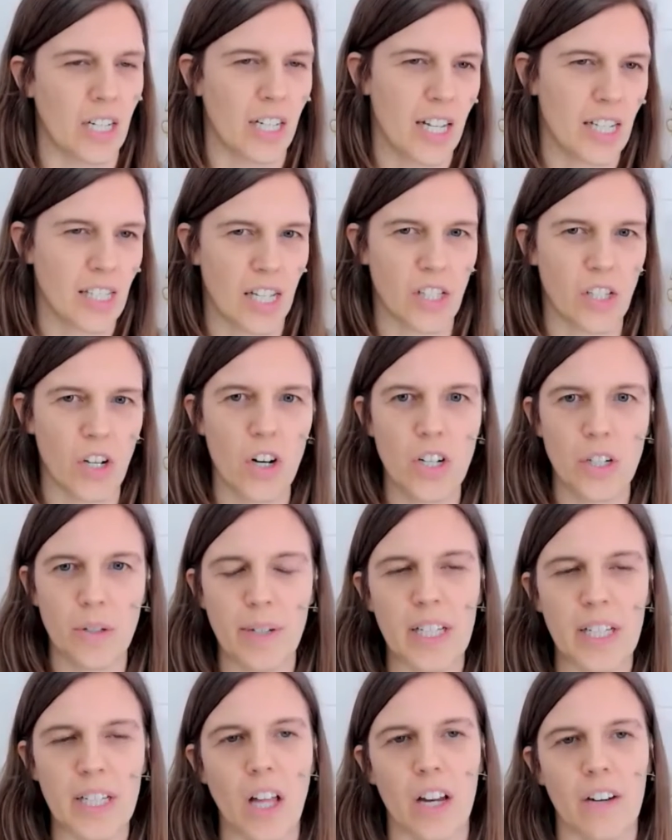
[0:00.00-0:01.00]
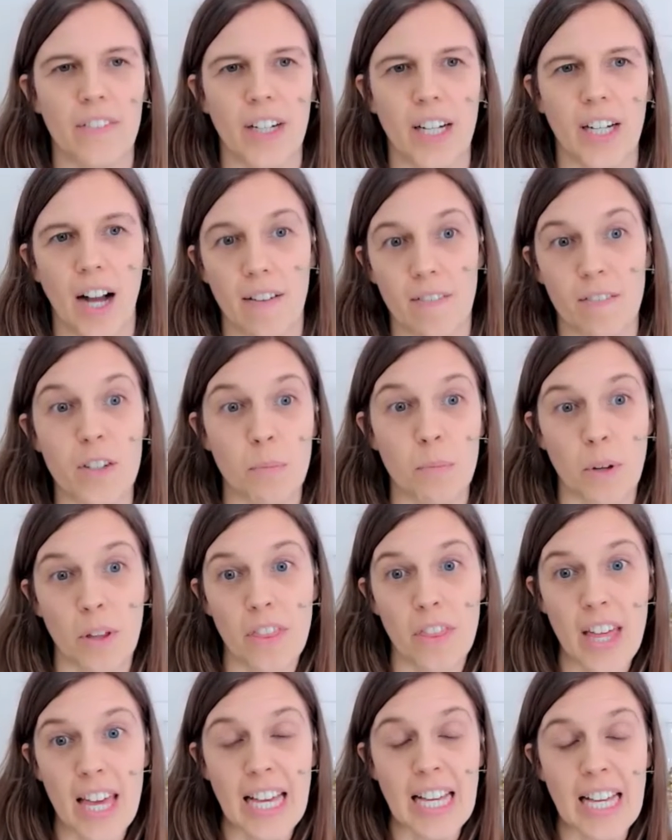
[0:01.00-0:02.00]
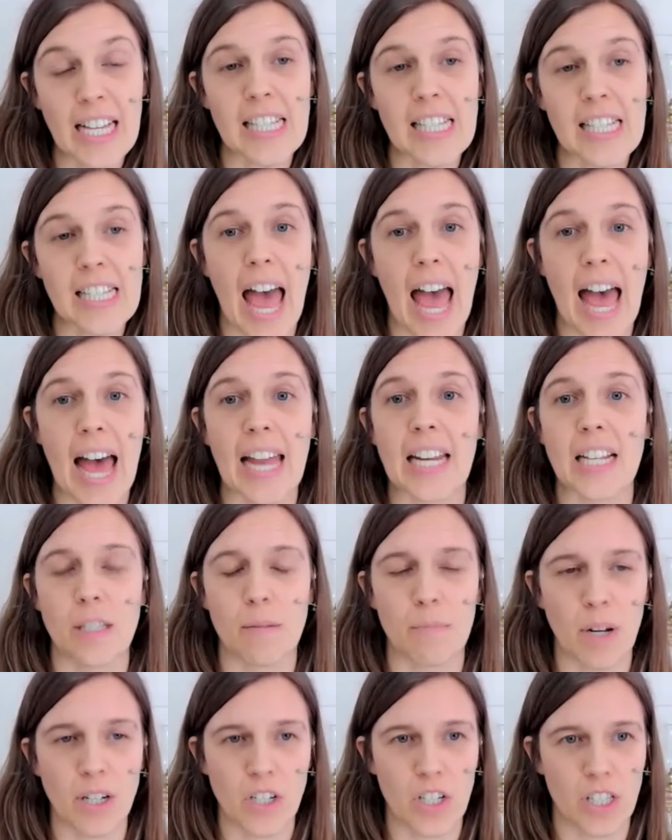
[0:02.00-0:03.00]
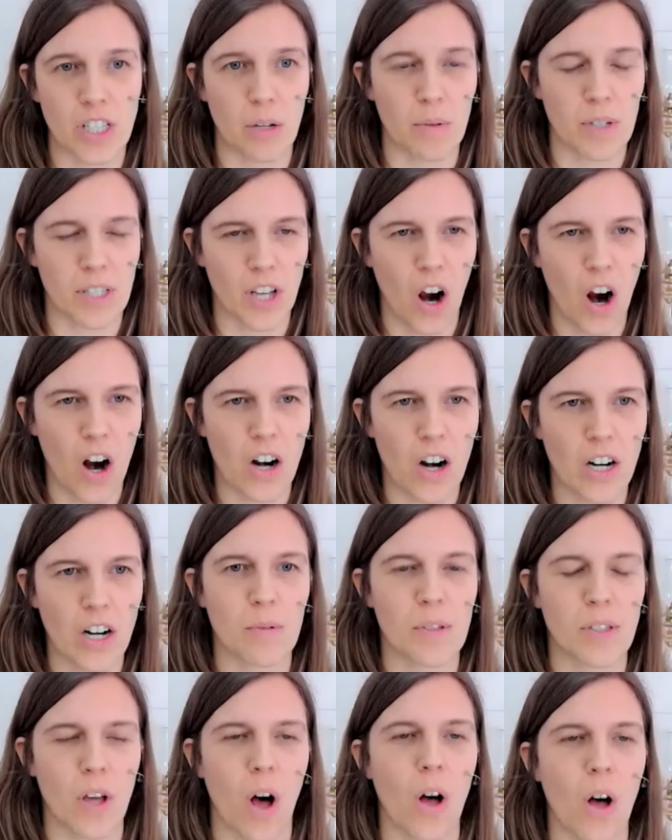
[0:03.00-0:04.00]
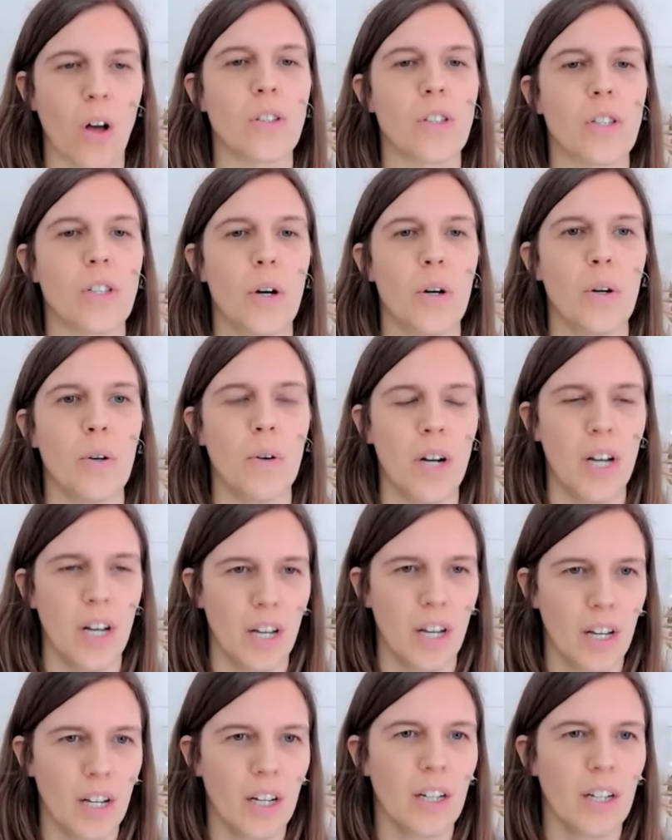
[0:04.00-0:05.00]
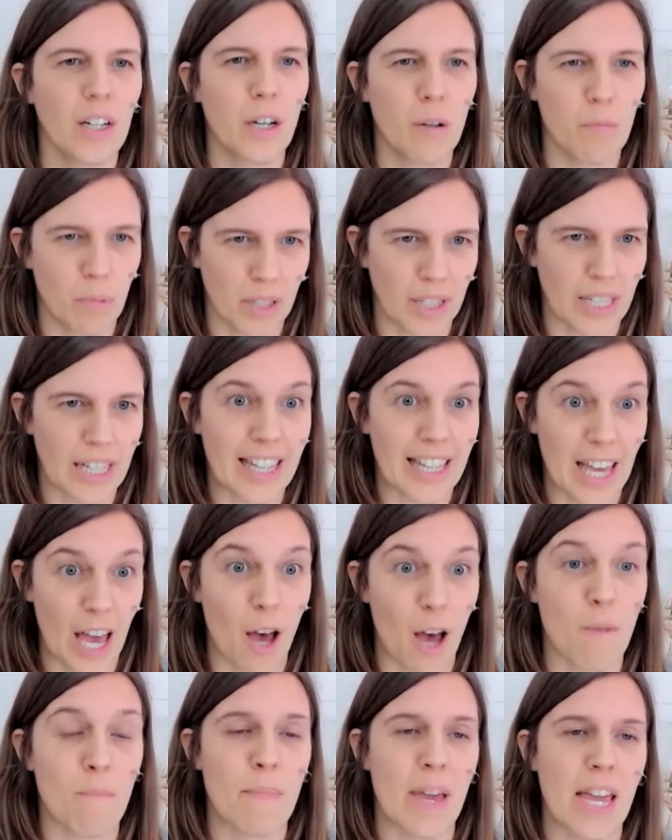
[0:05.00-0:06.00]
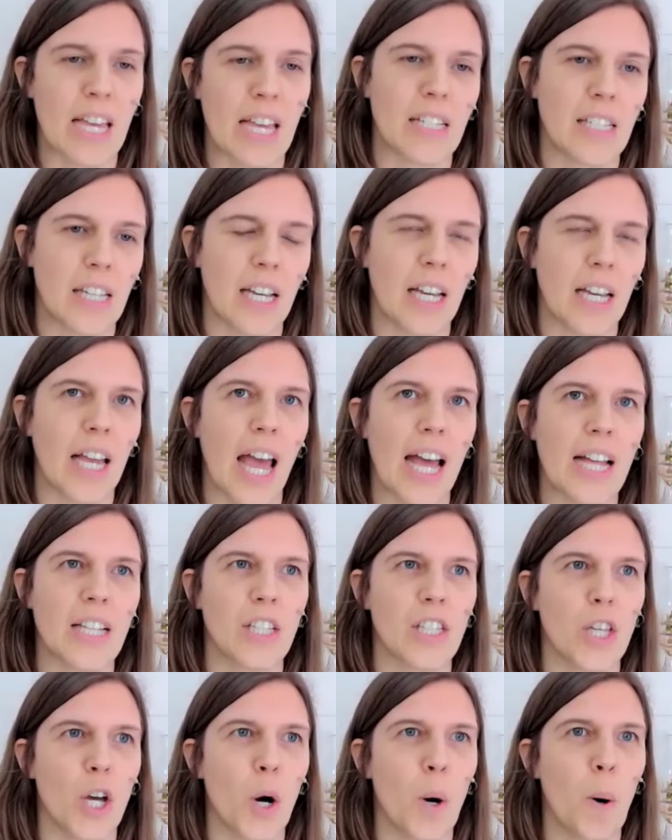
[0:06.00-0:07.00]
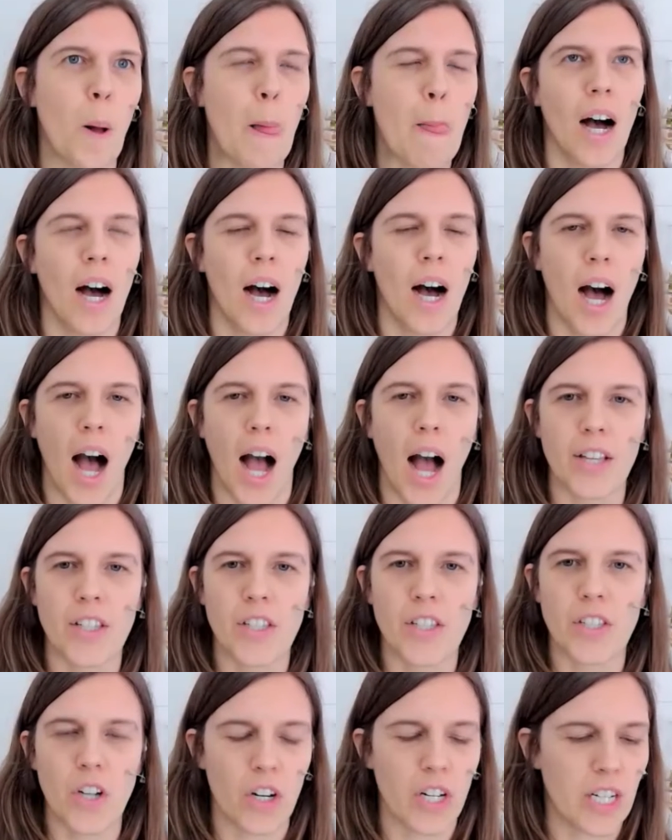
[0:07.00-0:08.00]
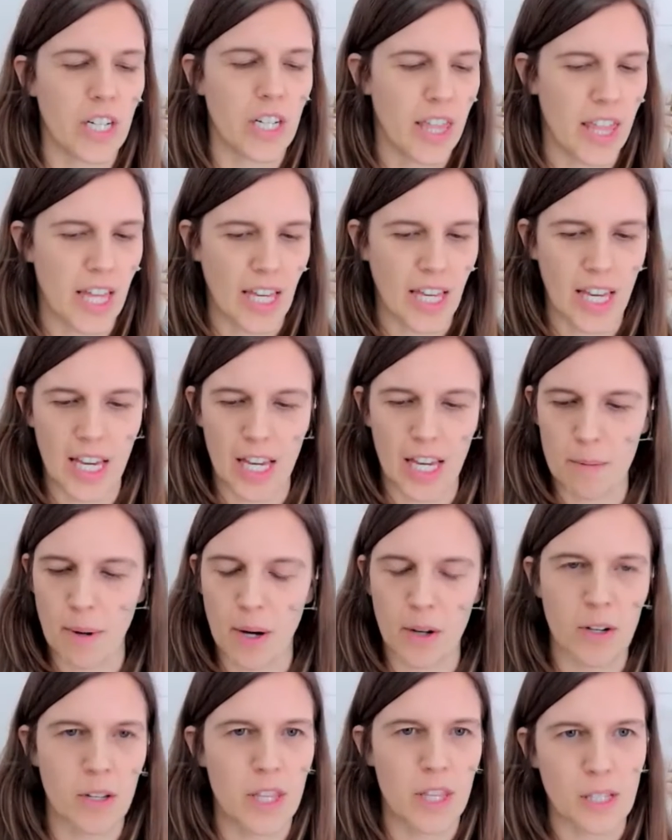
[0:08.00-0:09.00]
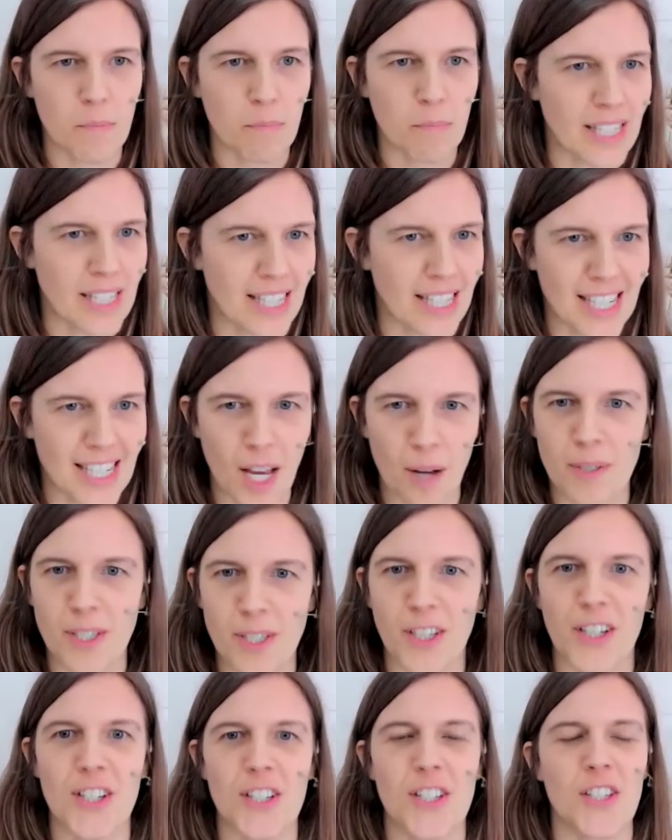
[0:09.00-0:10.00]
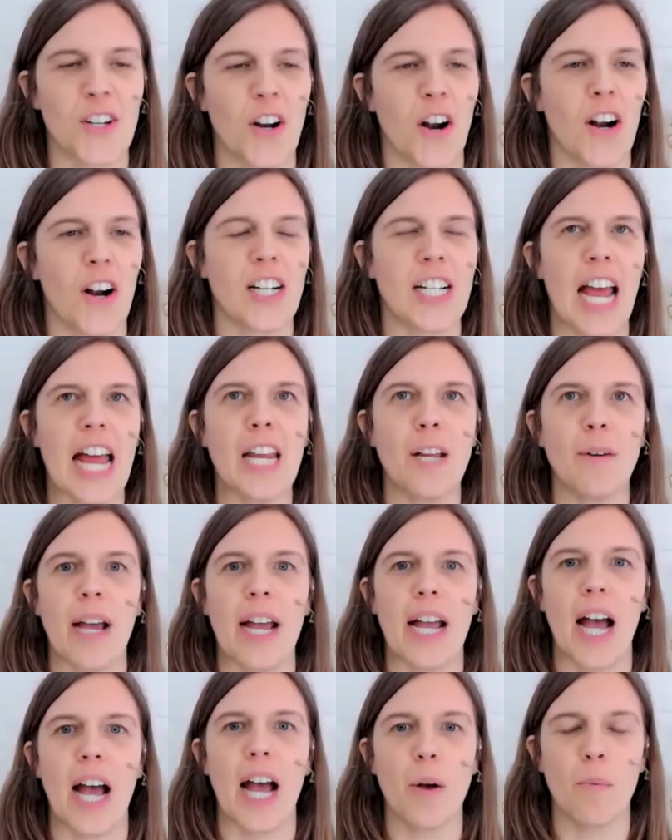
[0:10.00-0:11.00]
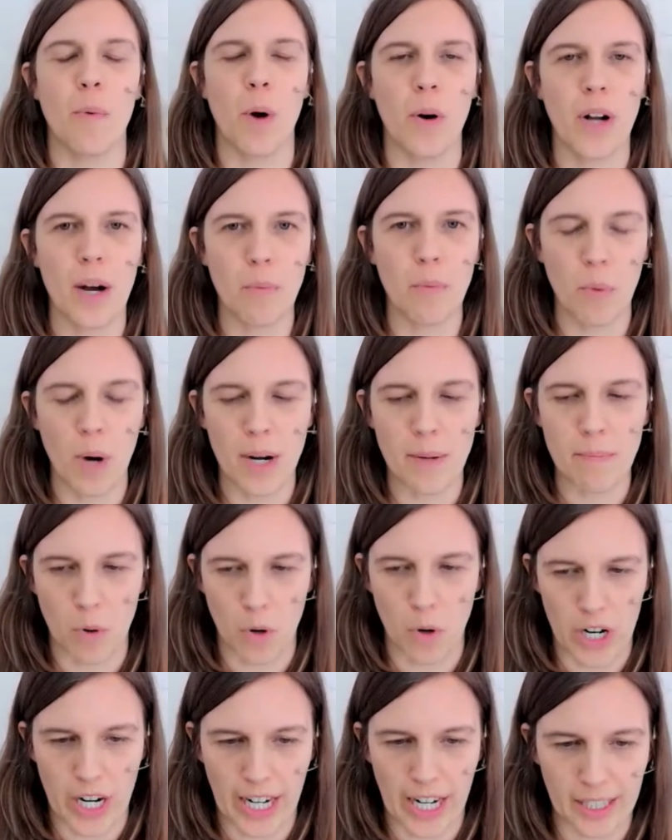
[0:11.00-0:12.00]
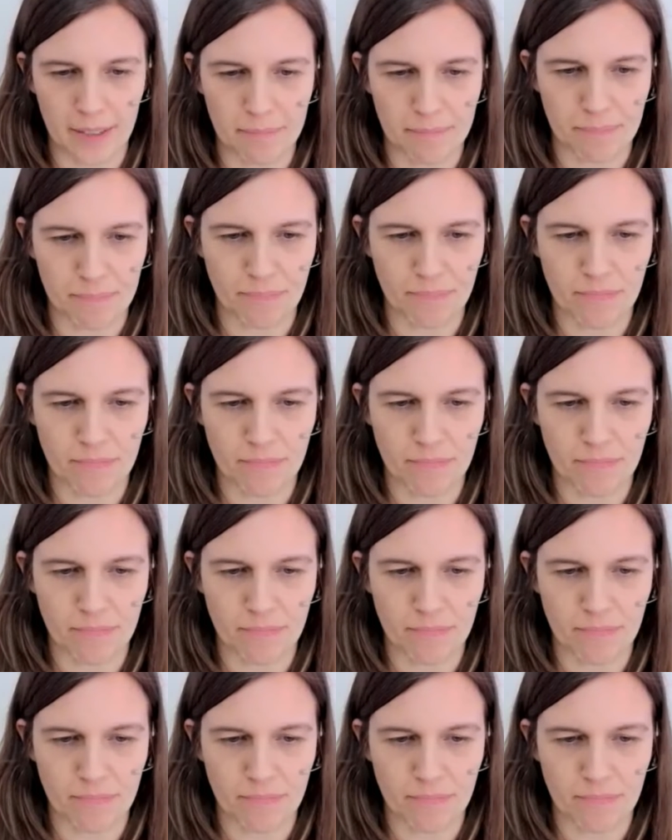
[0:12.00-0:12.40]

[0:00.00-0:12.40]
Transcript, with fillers: because I started doing a lot of uncomfortable things. And as much as it was hard, it was also completely amazing. And so I started thinking about this business I was going to start. Anyway, I woke up one morning